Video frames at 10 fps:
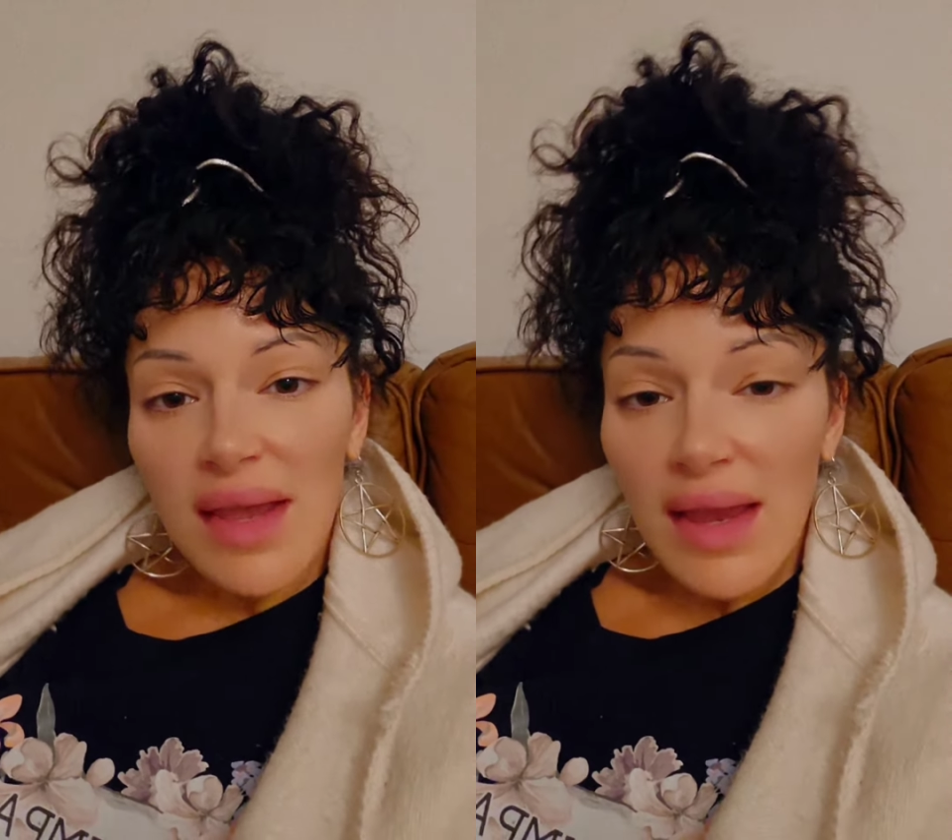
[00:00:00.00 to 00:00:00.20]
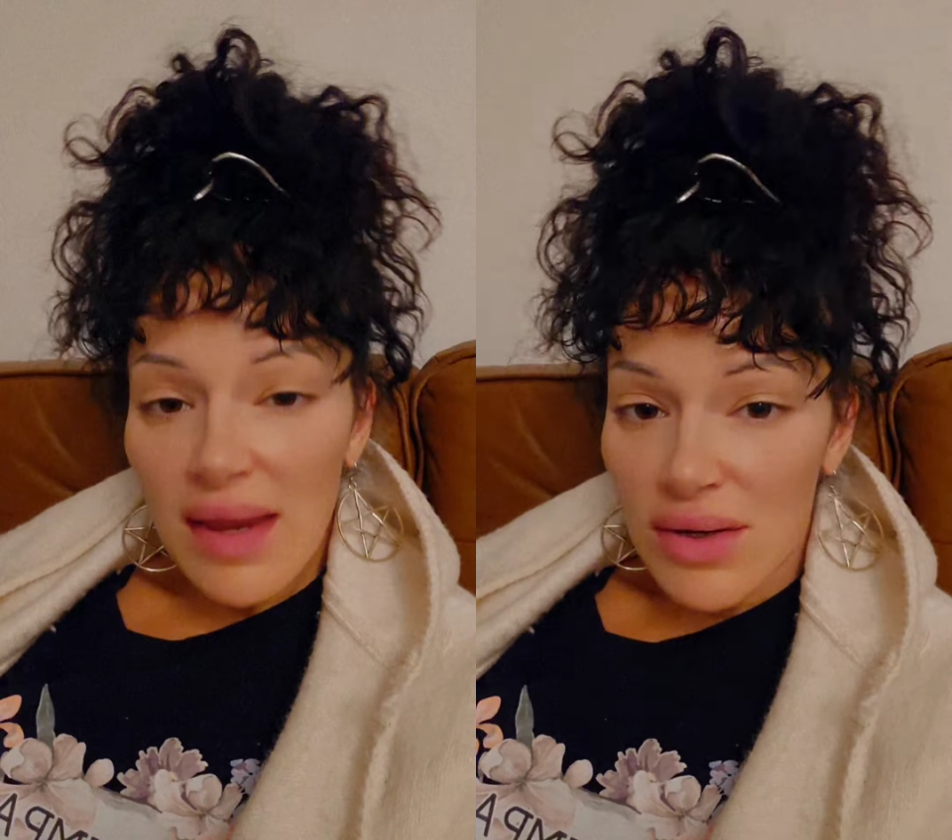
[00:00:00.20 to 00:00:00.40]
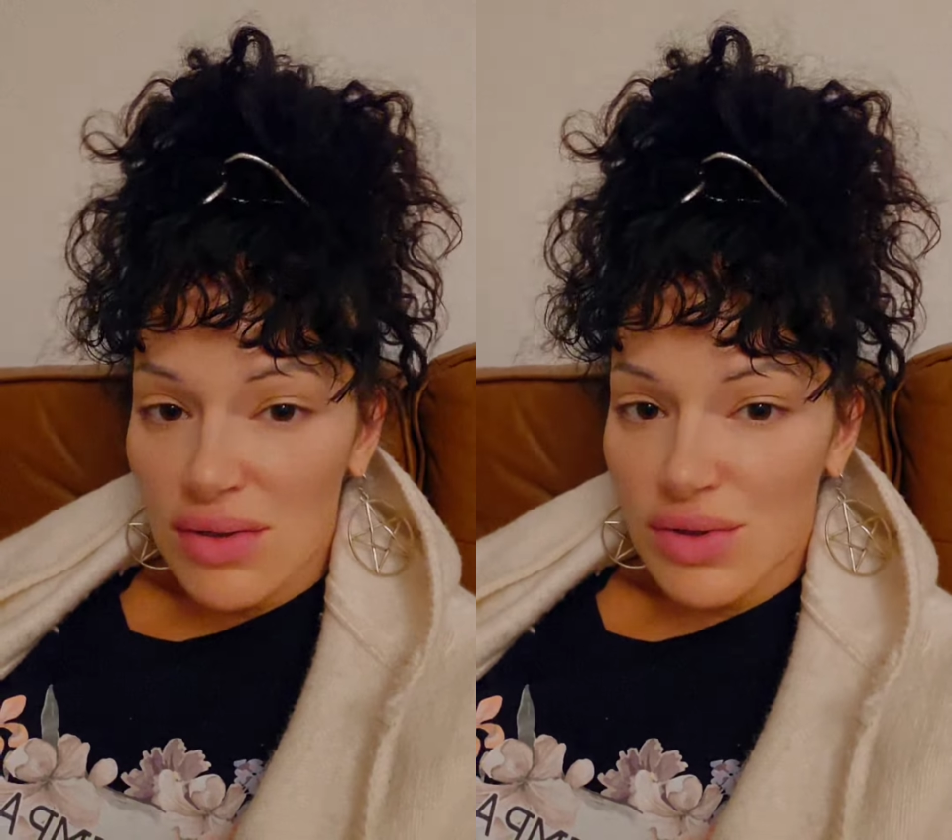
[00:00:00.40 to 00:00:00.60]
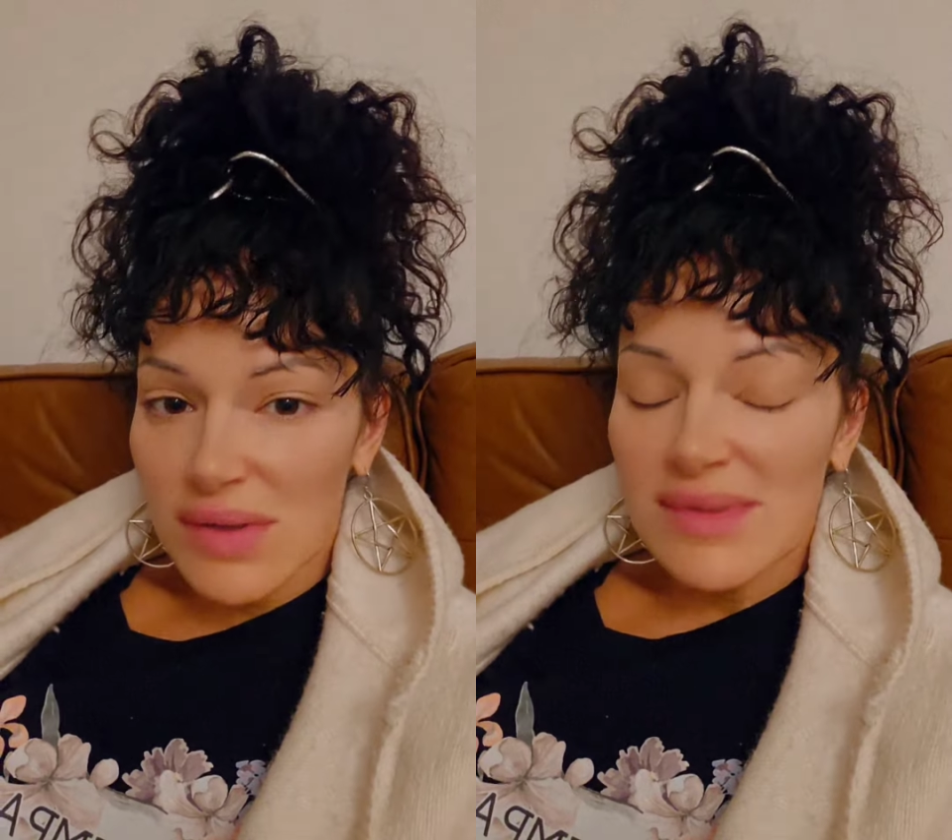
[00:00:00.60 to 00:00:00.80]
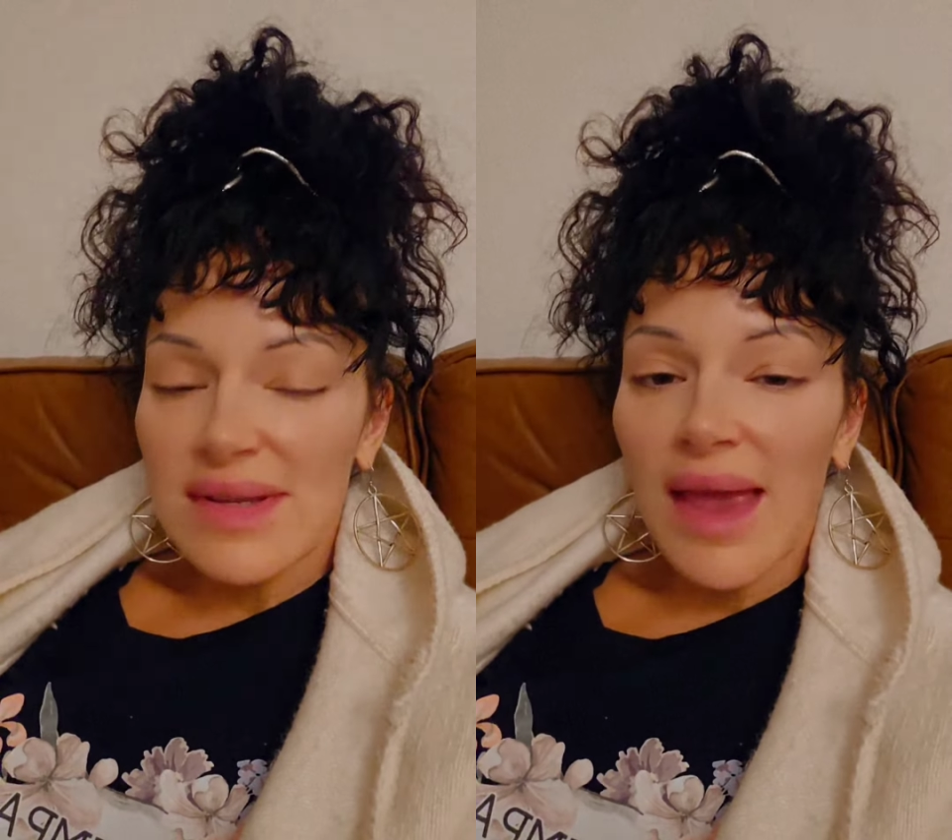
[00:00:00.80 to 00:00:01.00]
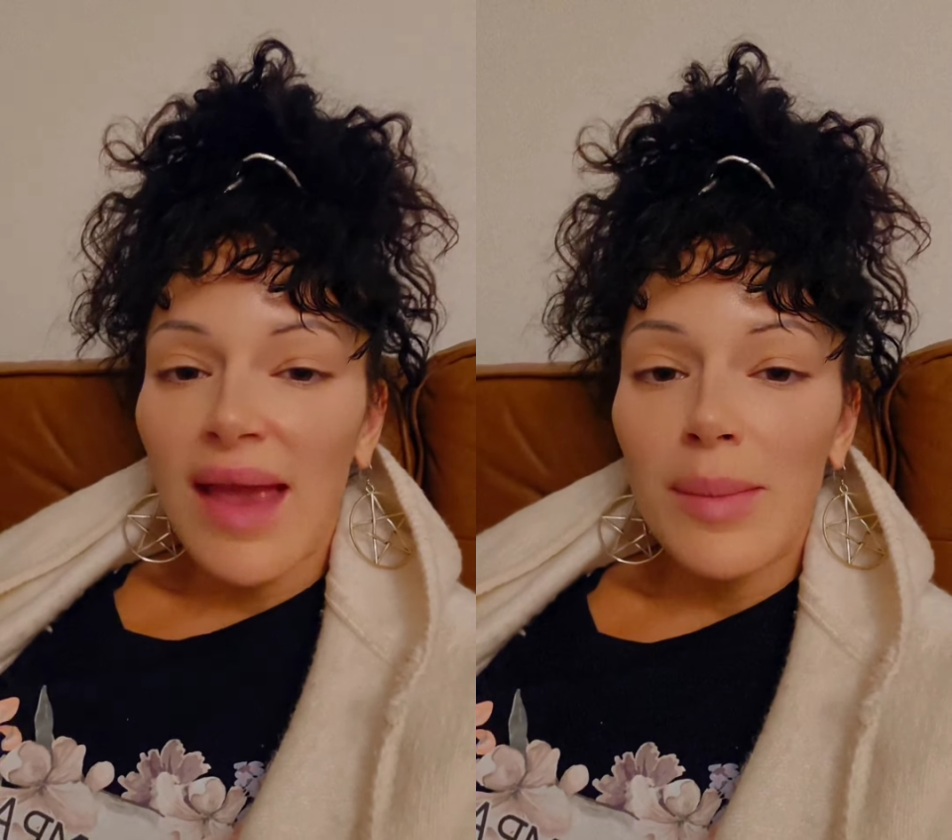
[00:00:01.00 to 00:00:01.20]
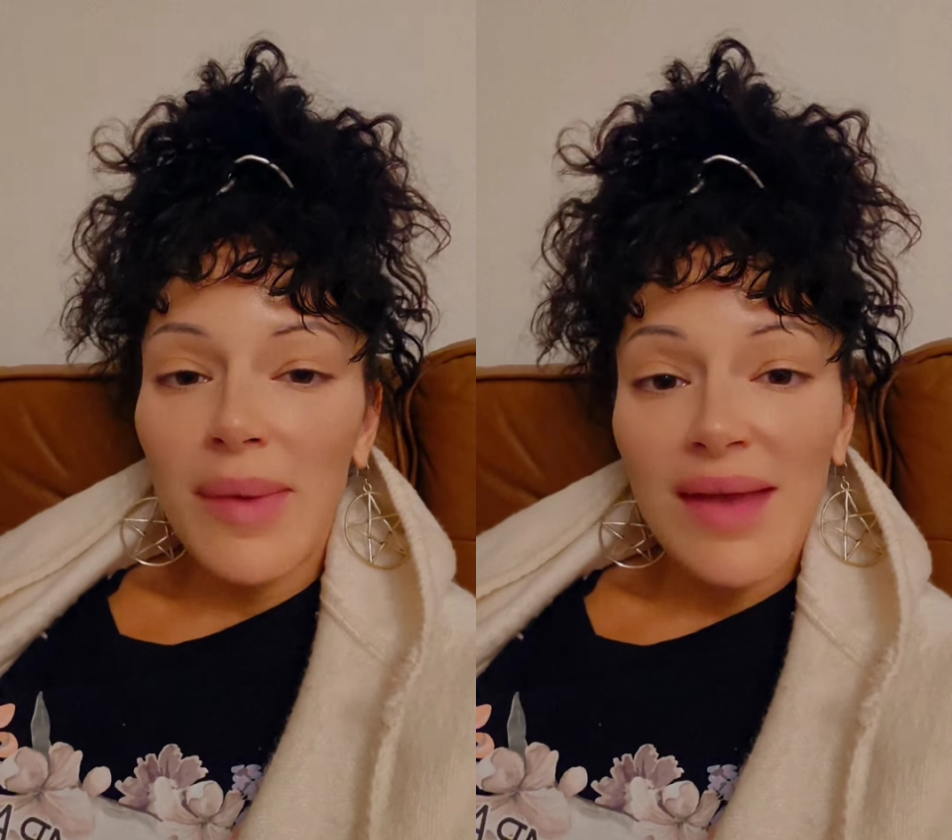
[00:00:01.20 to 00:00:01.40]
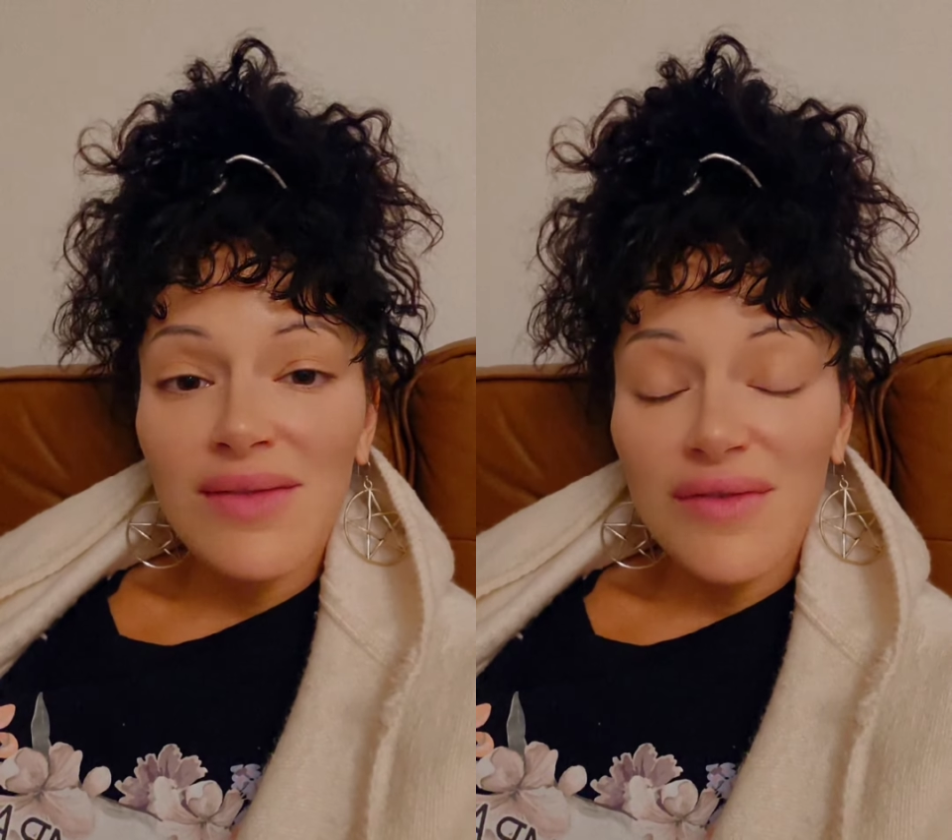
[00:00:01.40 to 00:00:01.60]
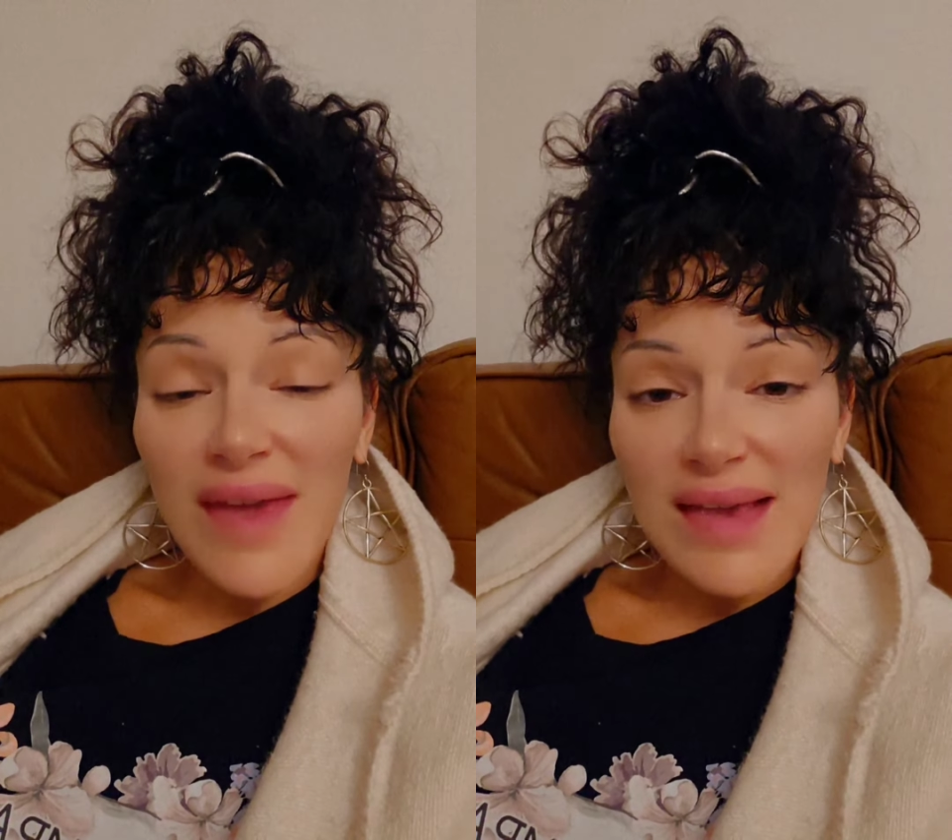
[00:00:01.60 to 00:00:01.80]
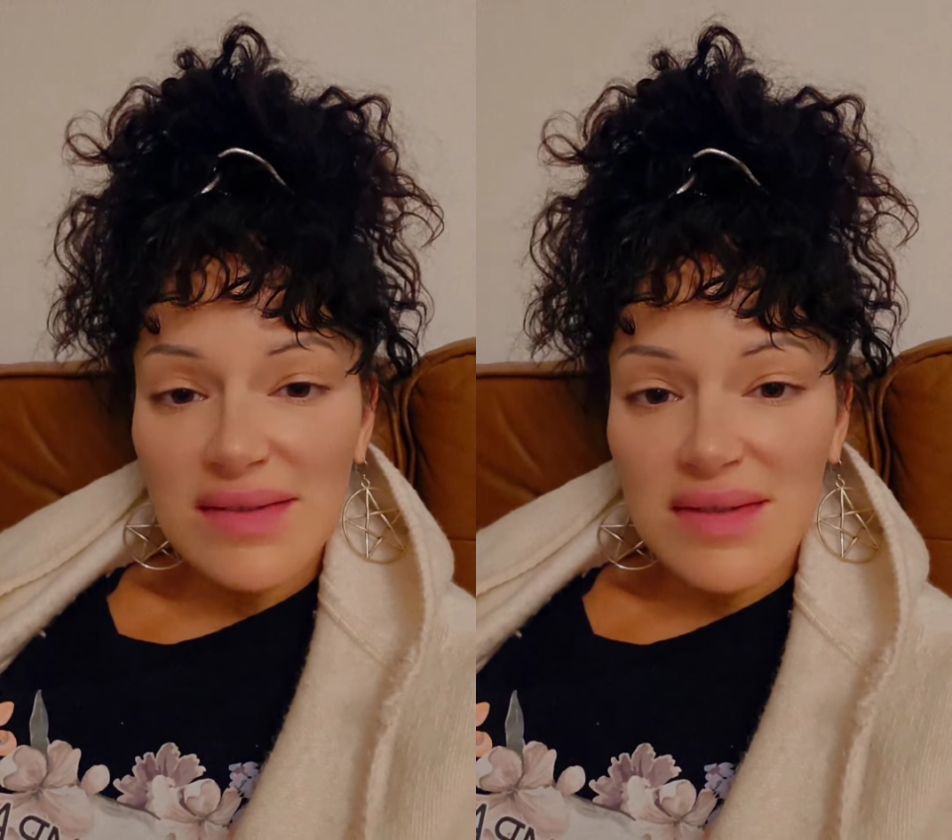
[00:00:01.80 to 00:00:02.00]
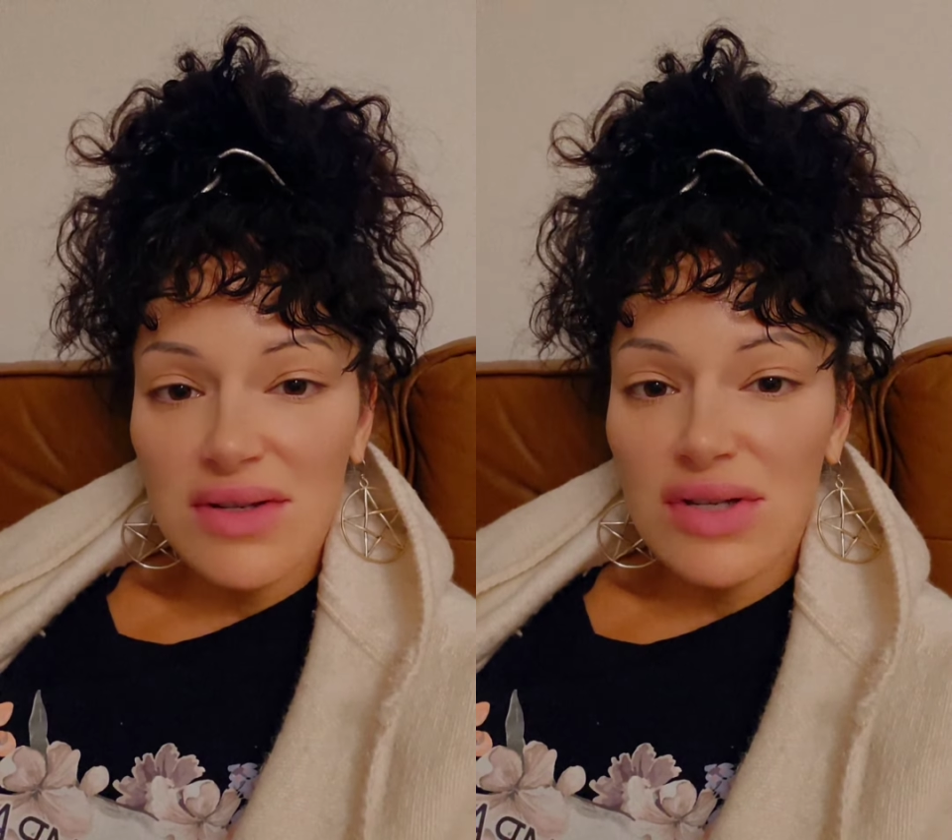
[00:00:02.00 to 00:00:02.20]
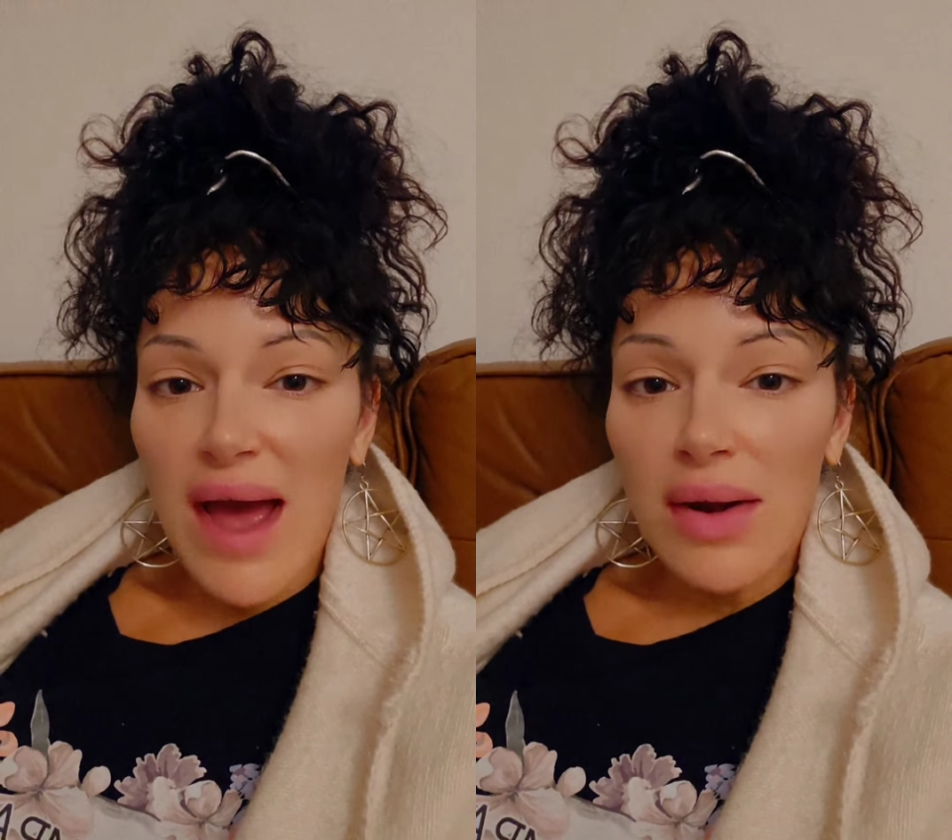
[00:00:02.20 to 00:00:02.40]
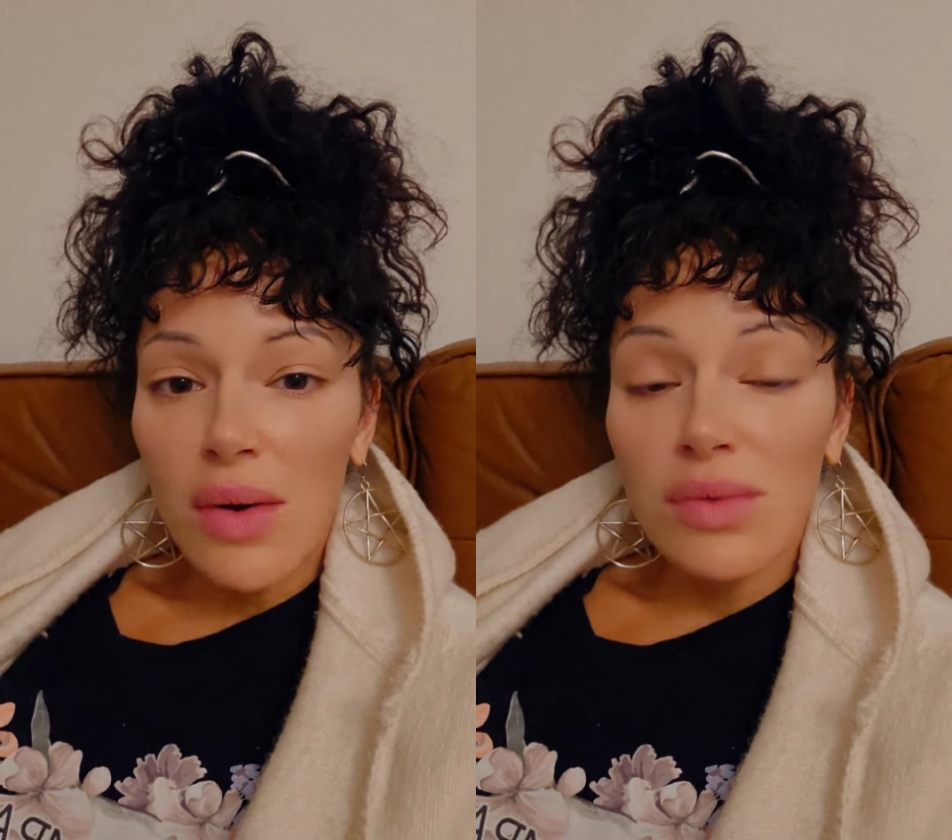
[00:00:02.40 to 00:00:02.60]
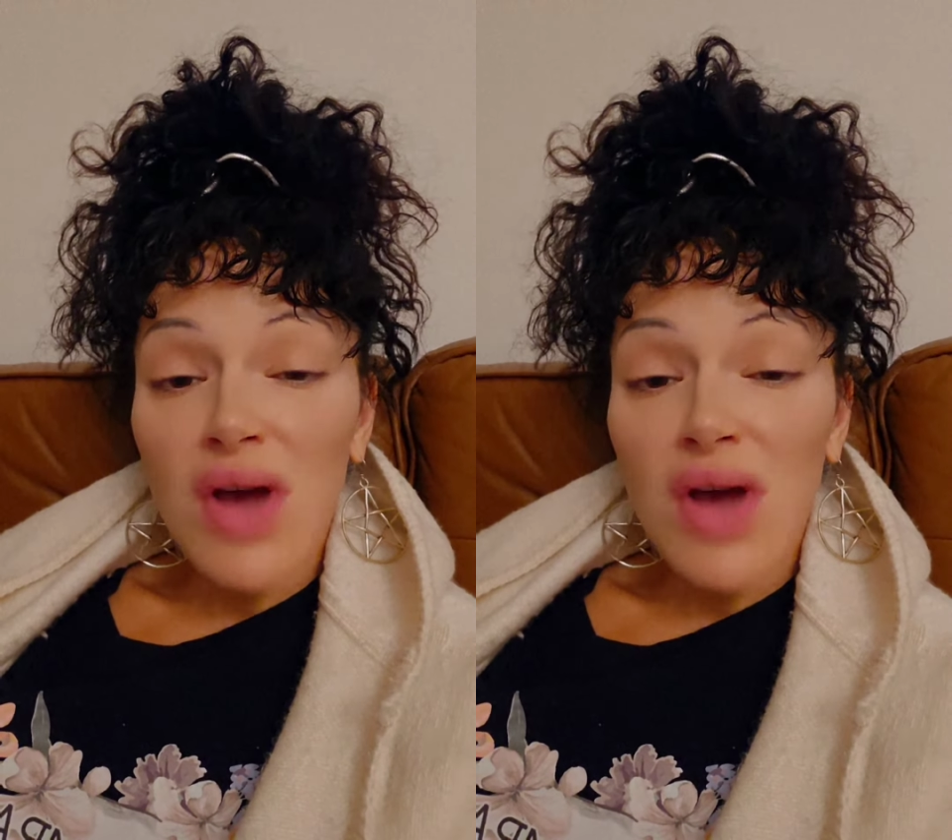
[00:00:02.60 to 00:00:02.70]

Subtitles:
in your dreamscape and face the shadow,